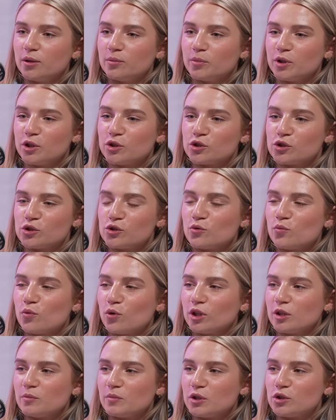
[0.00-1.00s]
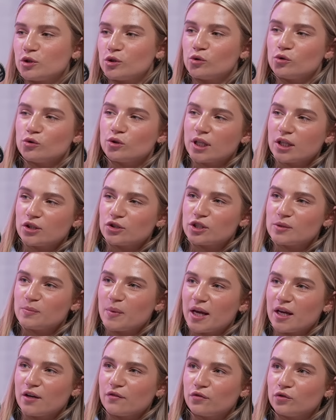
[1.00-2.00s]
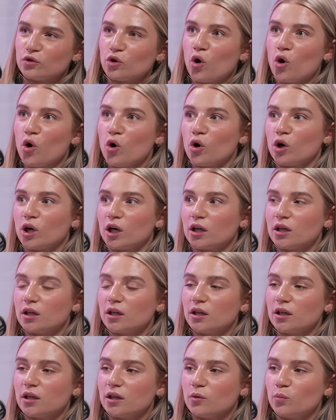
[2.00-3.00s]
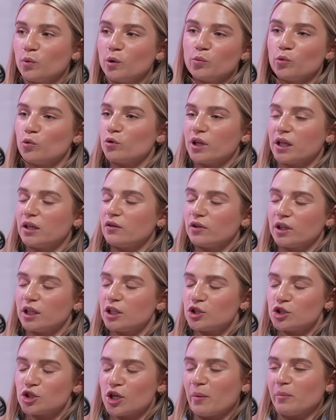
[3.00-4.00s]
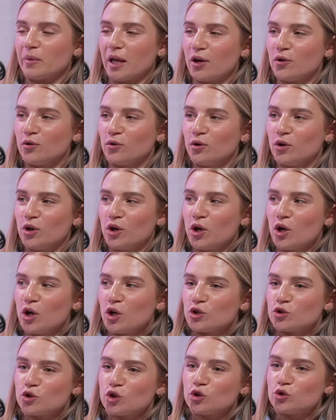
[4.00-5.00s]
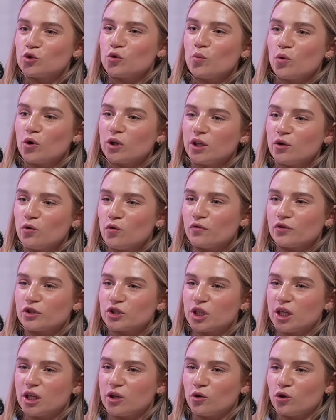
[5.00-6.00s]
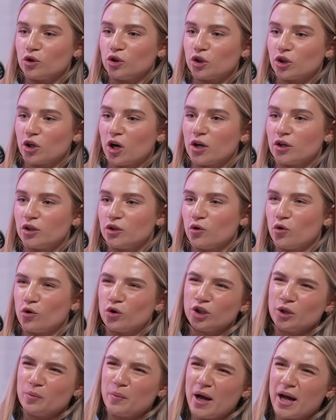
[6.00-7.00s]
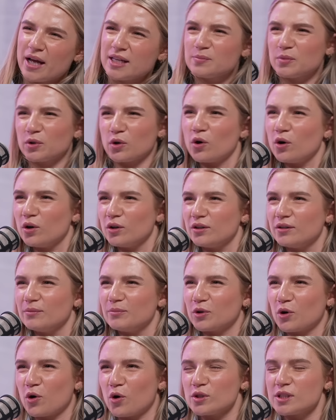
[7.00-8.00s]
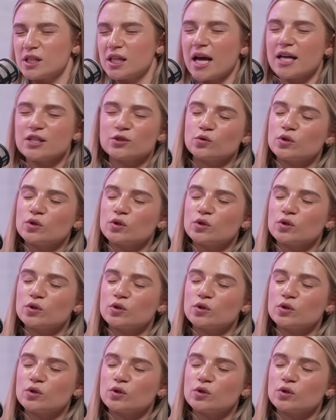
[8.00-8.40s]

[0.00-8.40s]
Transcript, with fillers: But you just don't want to be too disrespectful or we're both in a relationship now. Of course. So you don't want to overshare on your current or your past because because yeah. of that.